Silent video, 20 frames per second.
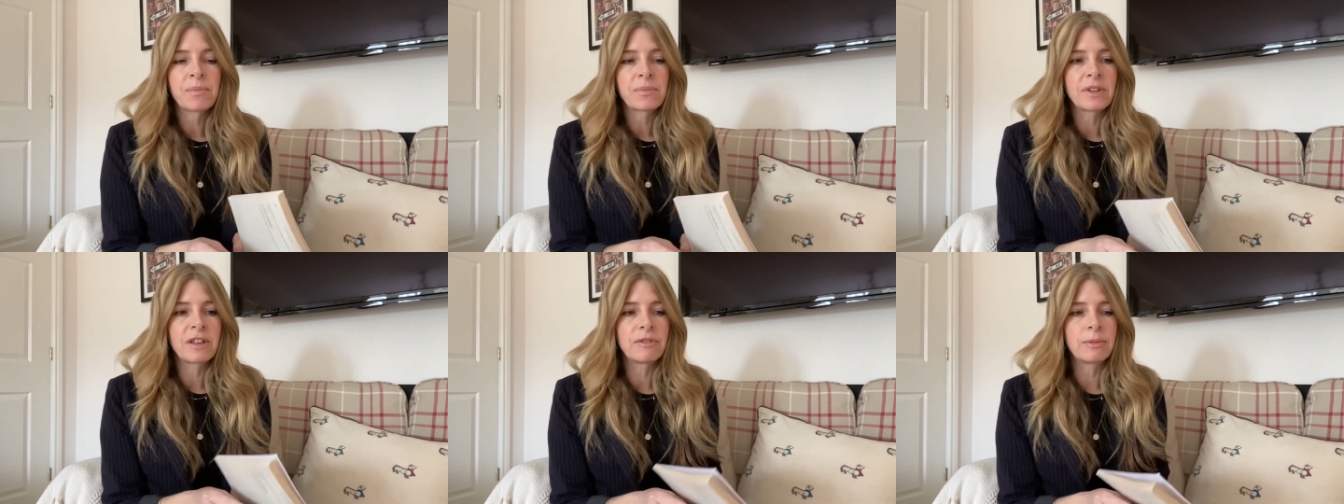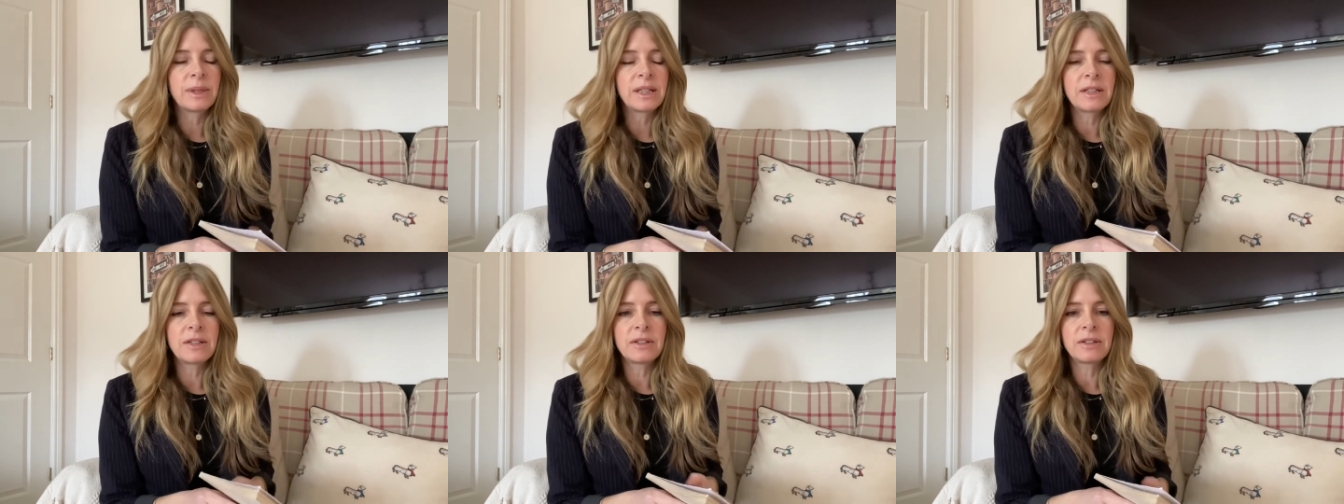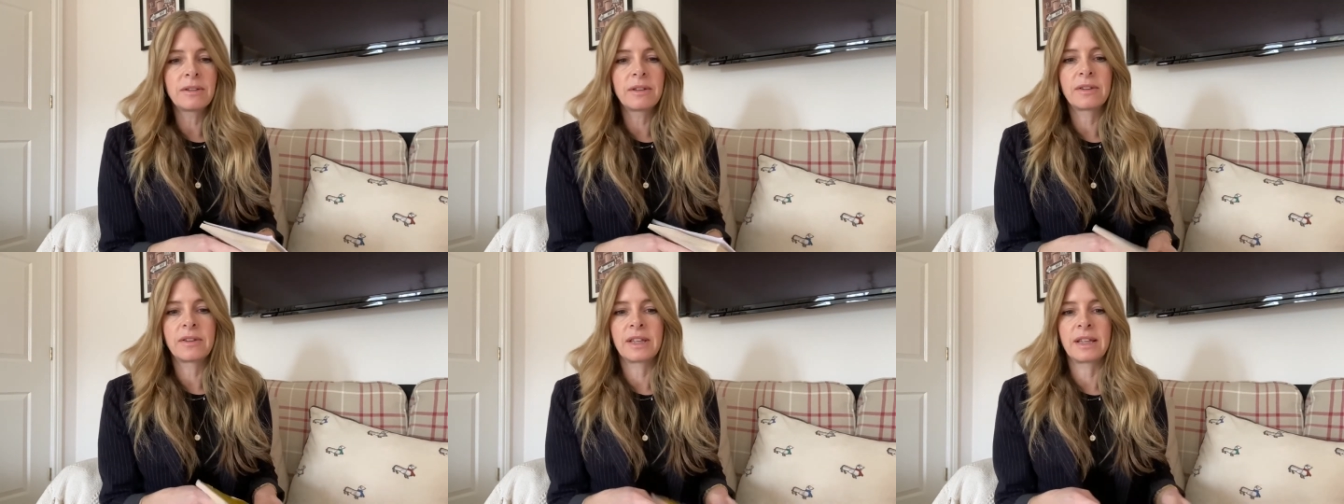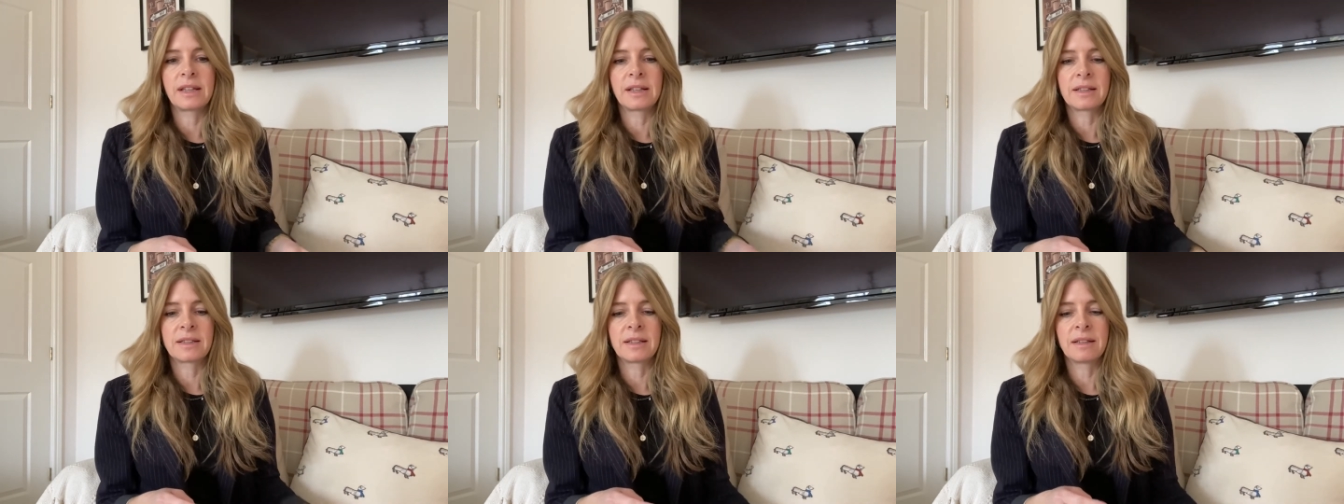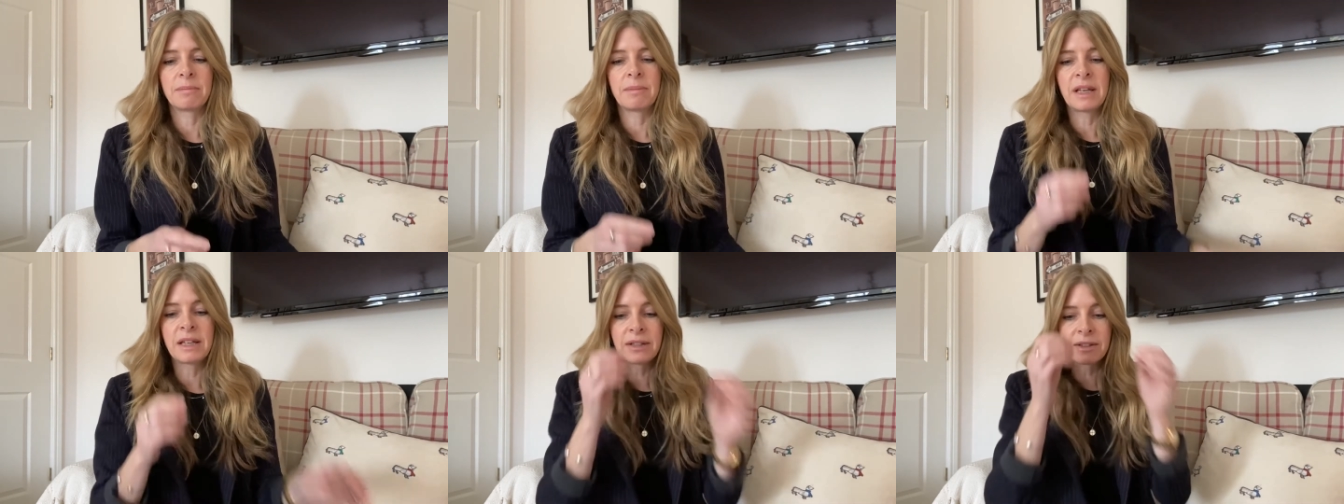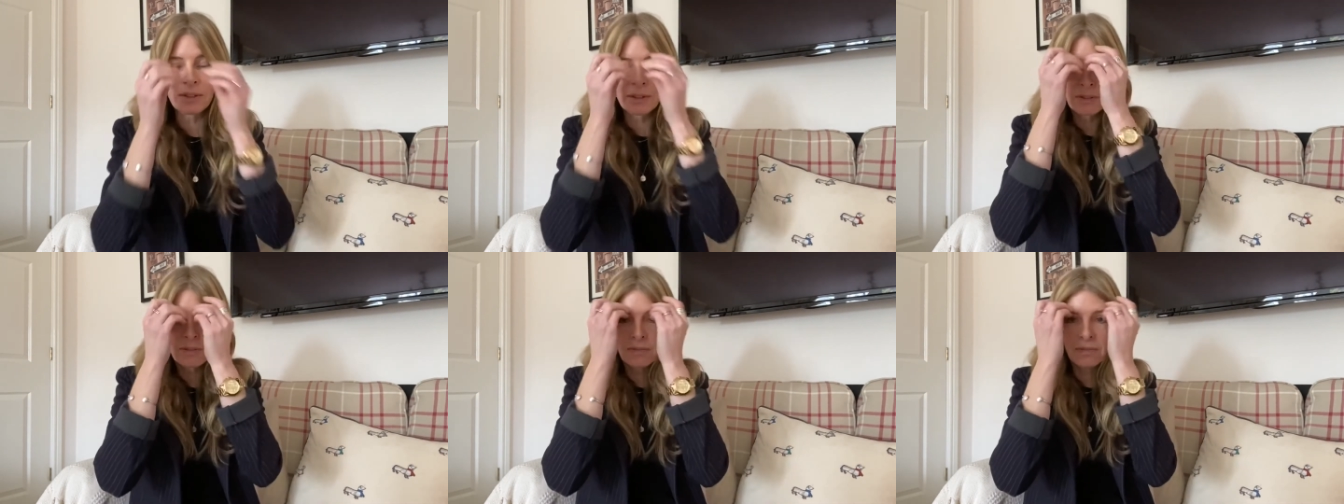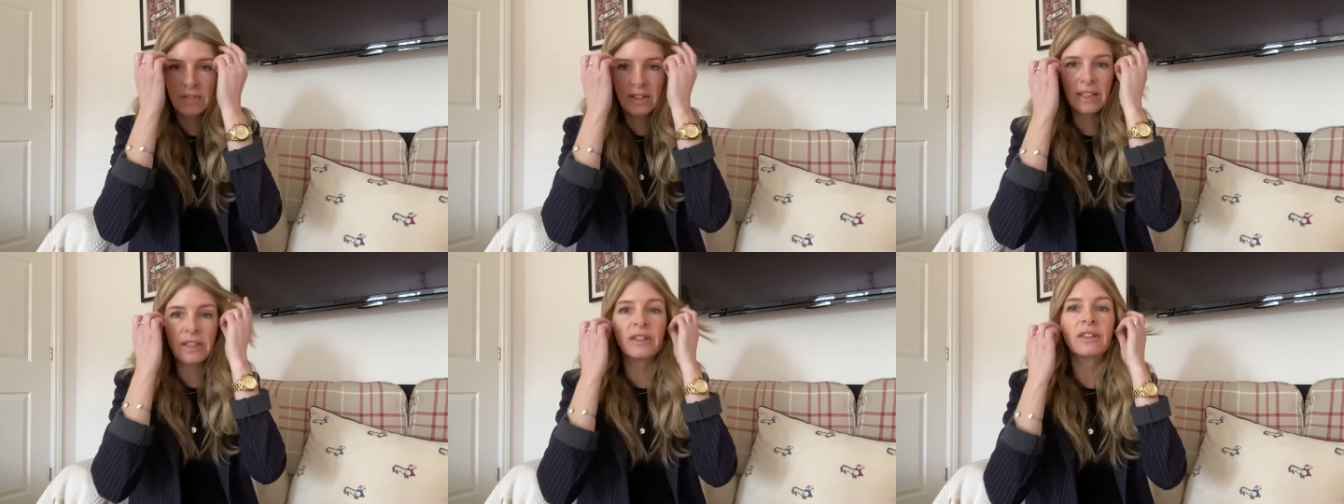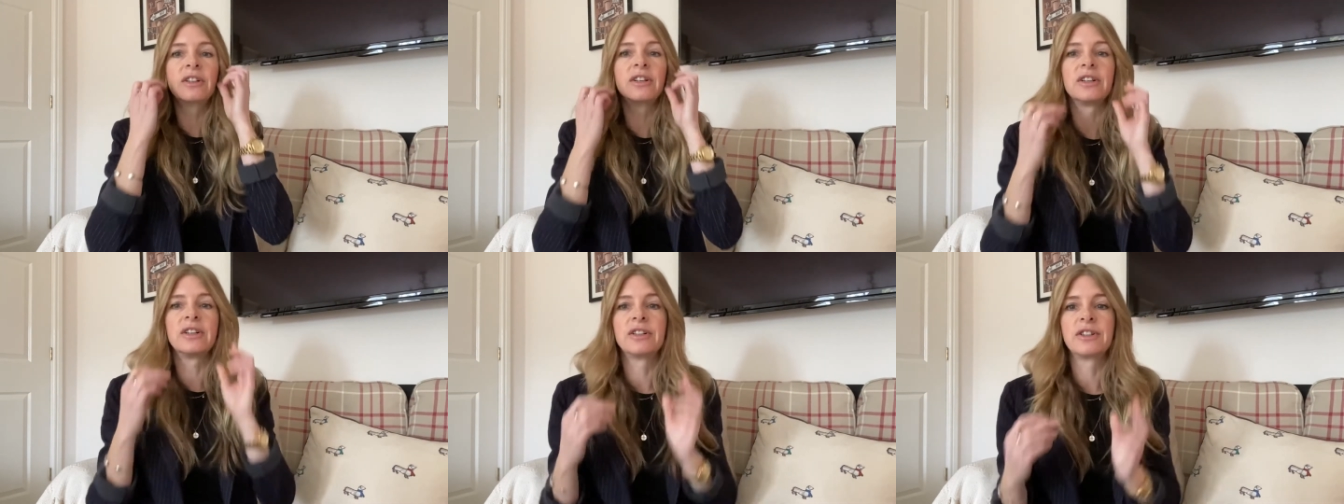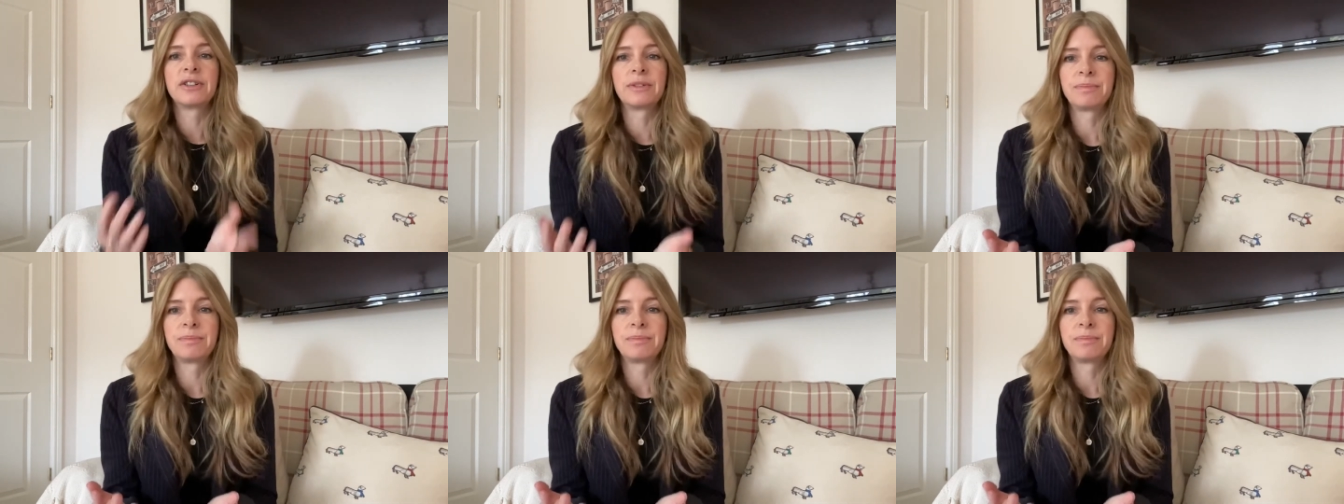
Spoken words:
if we can do things that make us feel good,